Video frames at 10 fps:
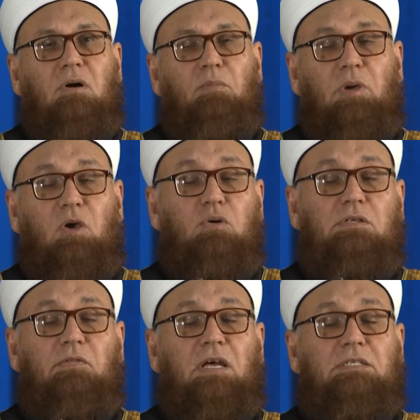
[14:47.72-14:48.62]
because
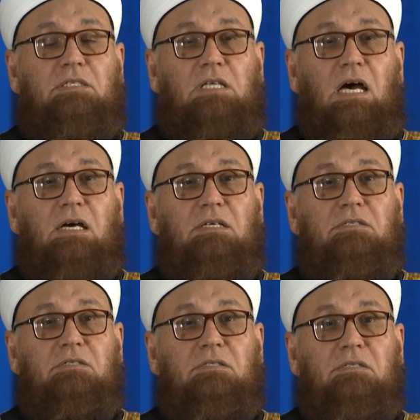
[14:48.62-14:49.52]
of their
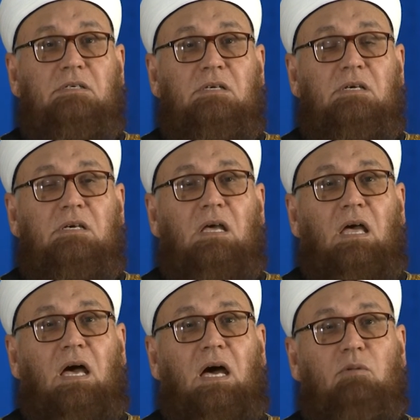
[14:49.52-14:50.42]
desires
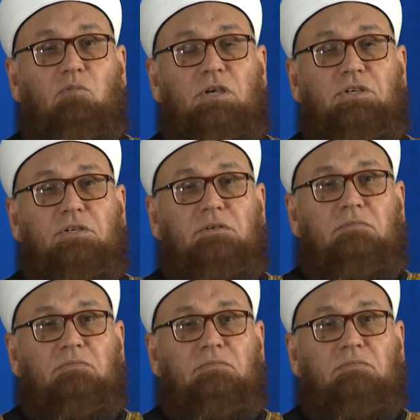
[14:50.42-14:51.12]
and wish